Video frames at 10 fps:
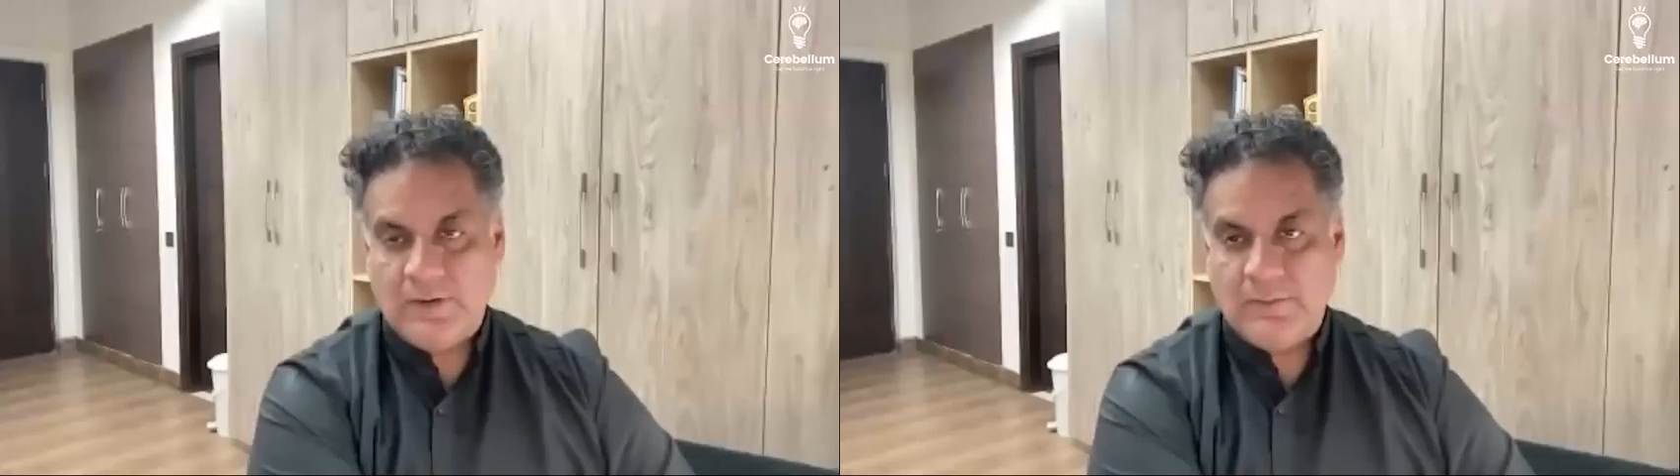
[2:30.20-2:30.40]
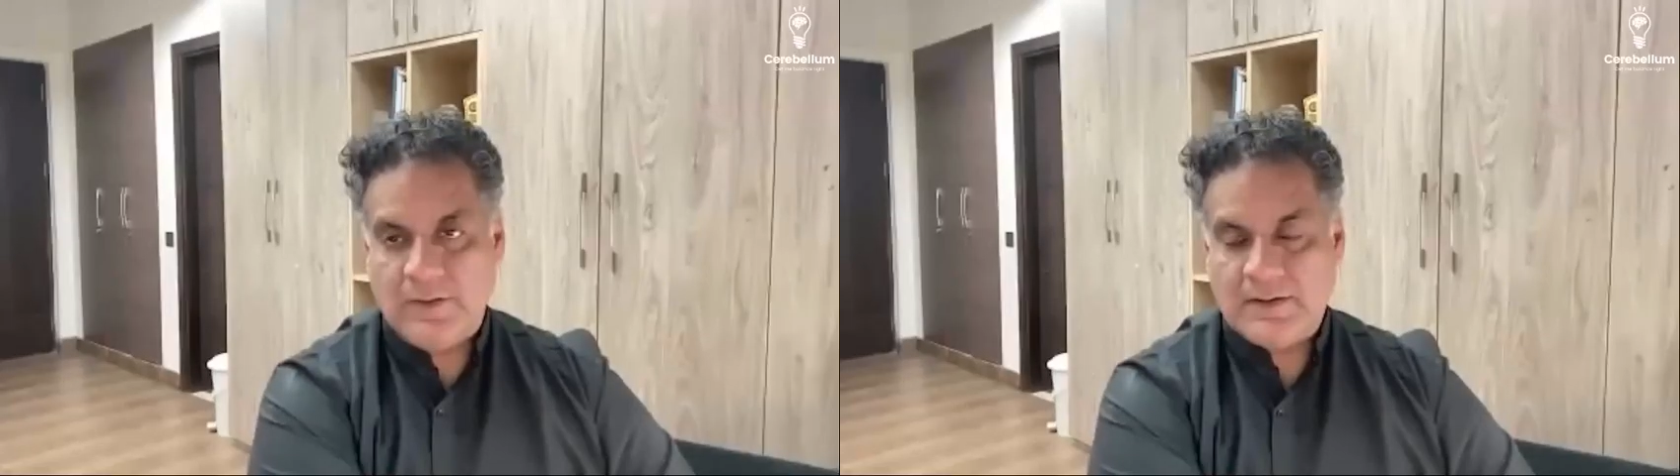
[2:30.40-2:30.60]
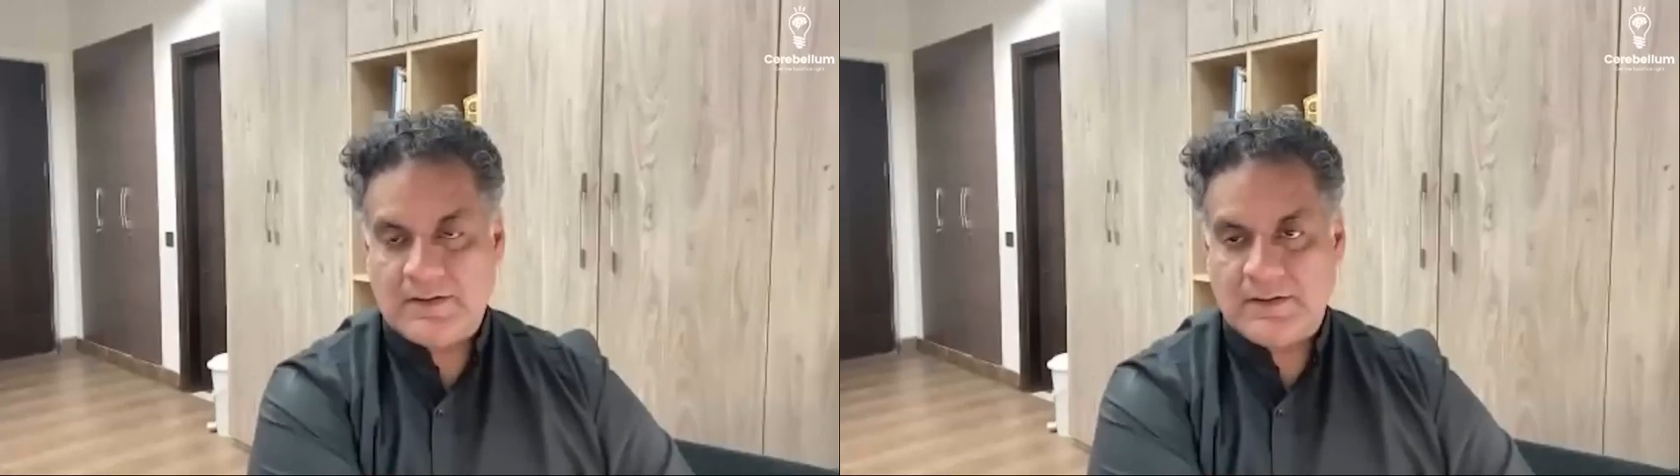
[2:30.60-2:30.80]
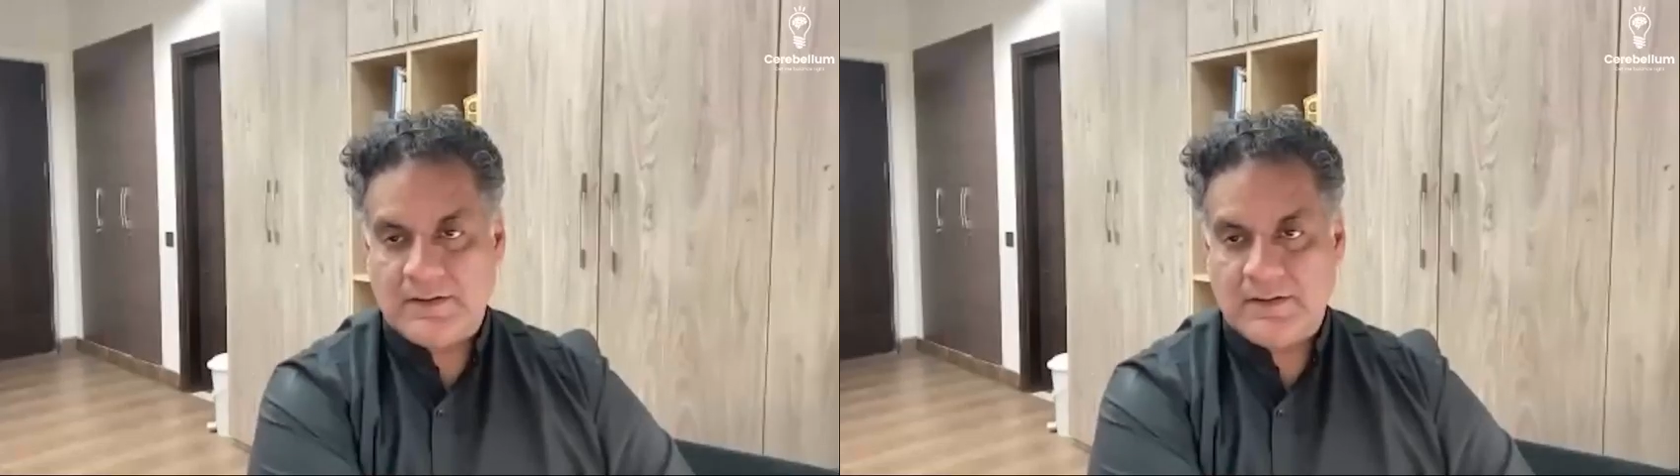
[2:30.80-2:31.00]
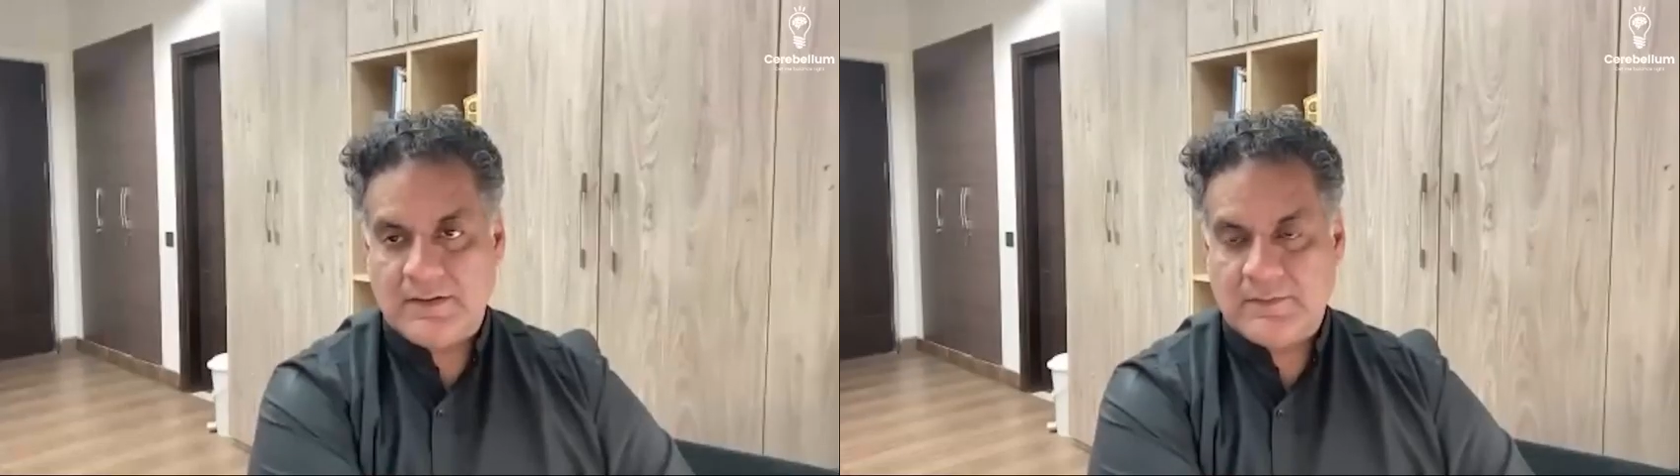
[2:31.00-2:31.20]
very much,
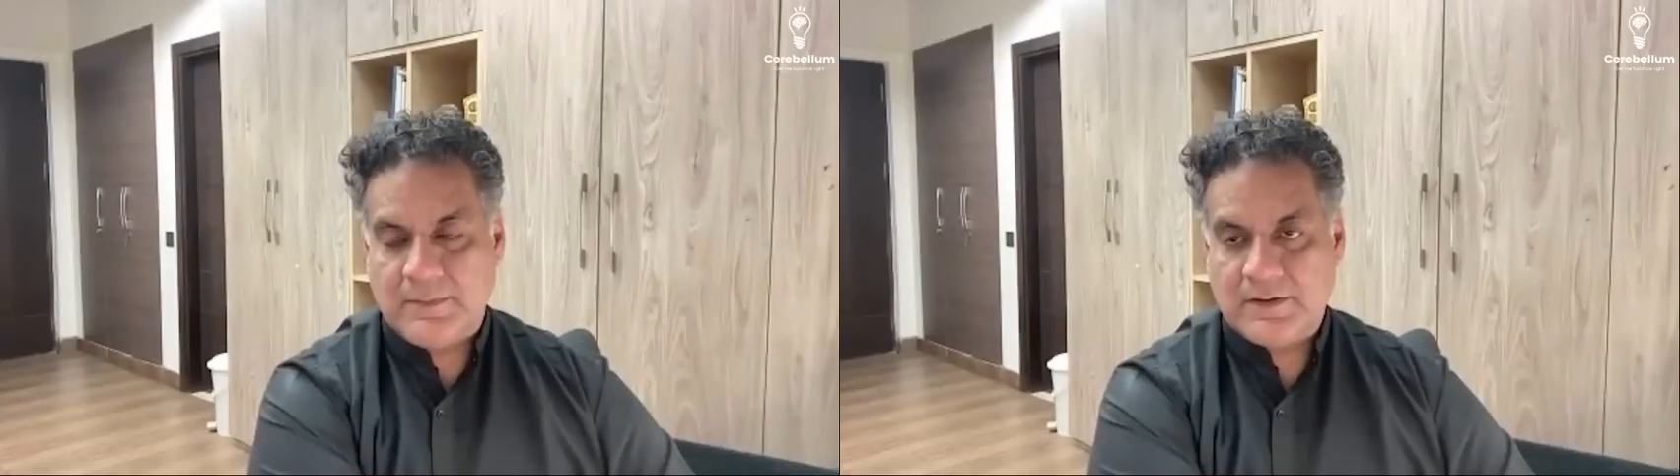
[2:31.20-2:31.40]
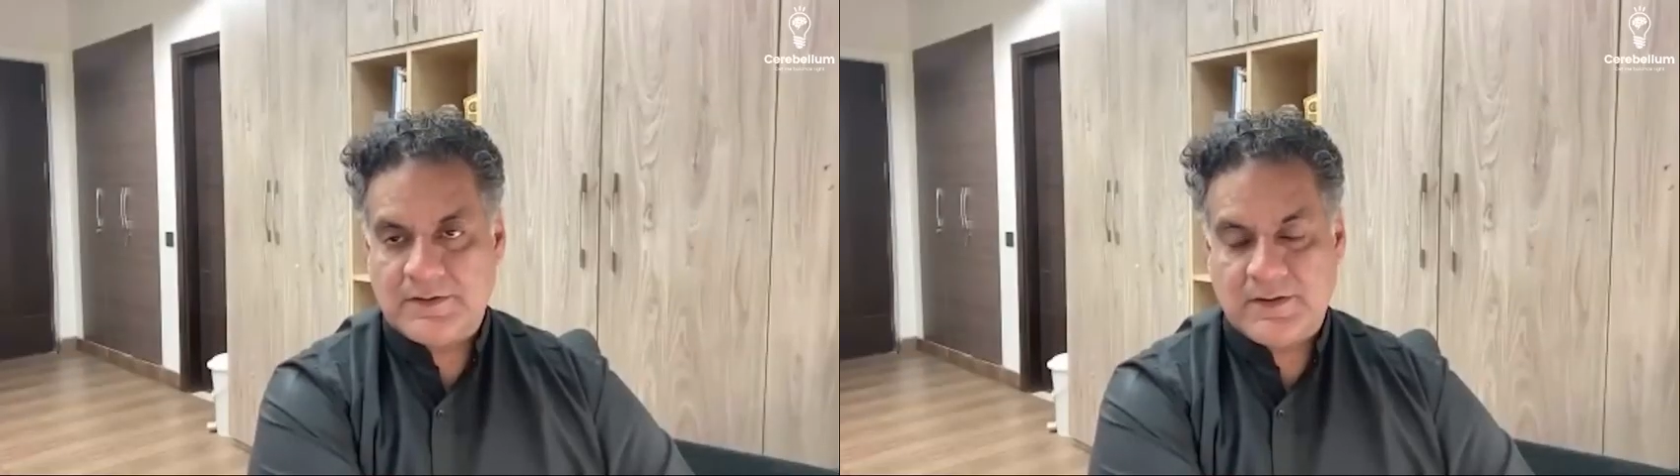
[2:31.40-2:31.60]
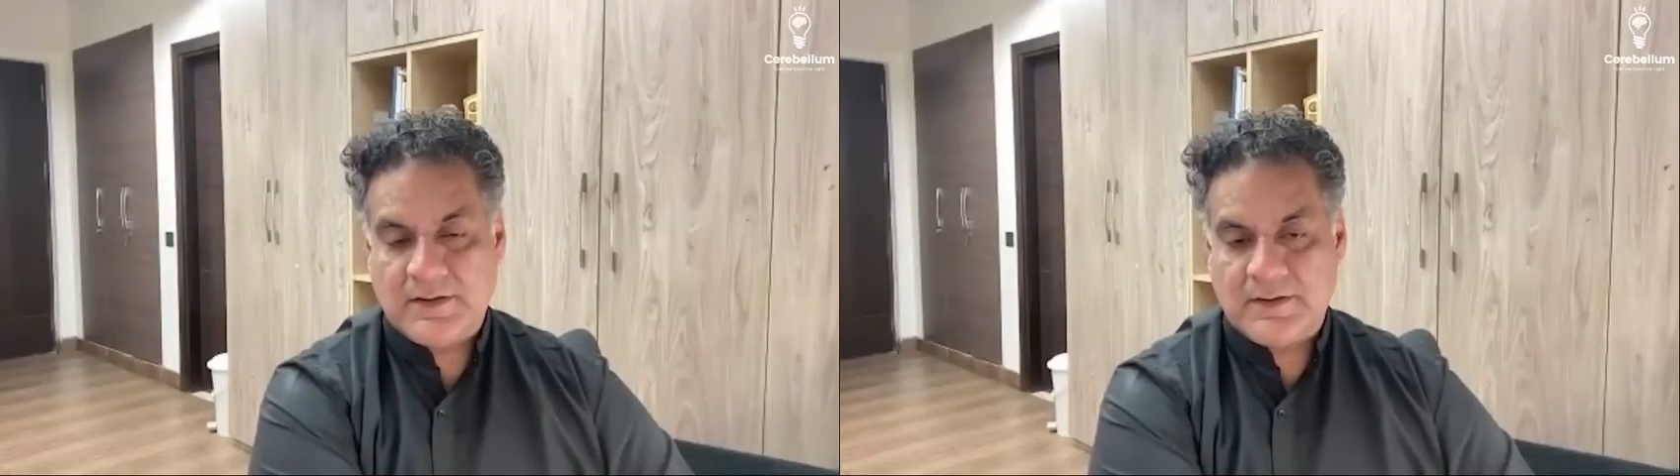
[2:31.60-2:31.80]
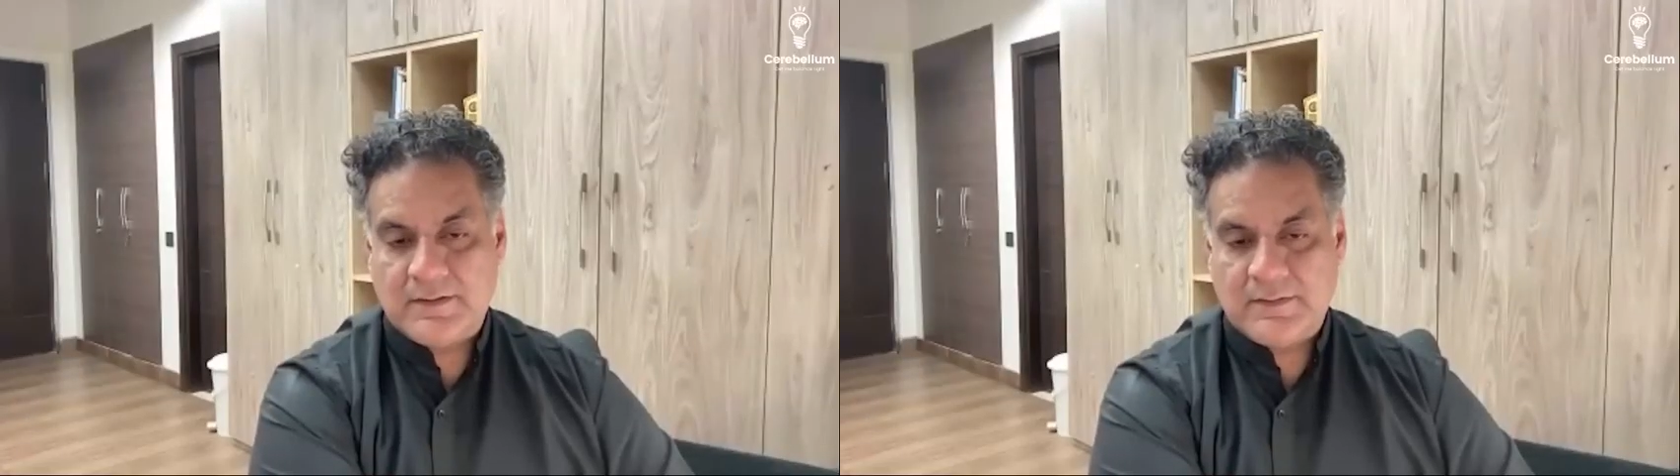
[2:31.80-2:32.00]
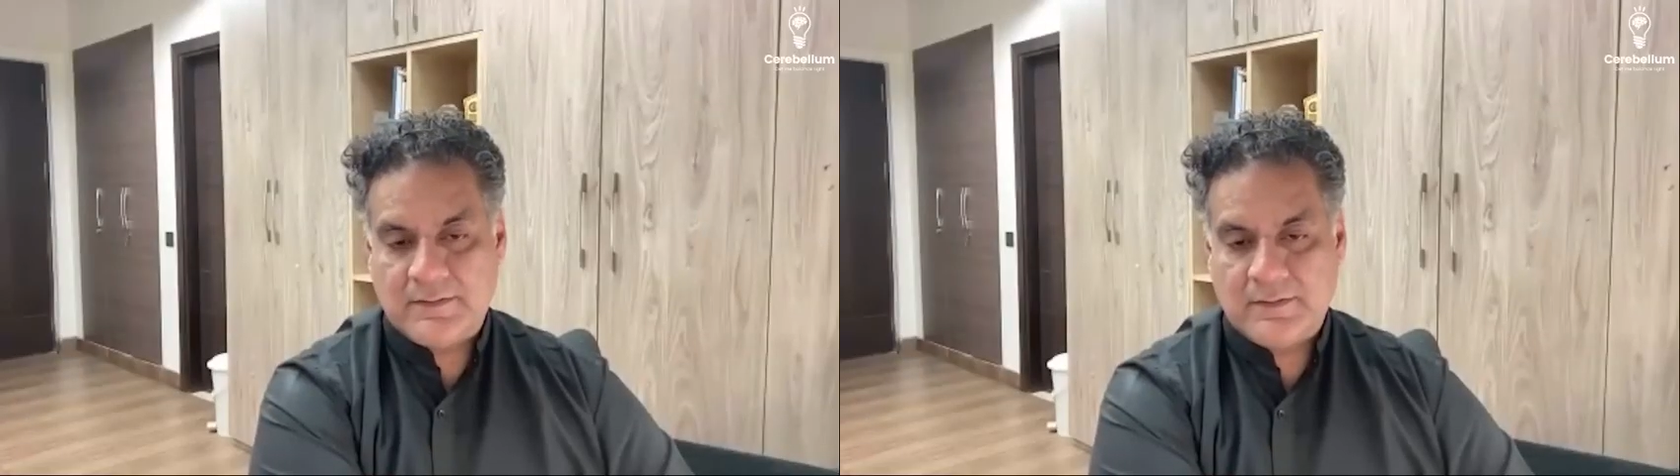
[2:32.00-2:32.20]
Spurge sir.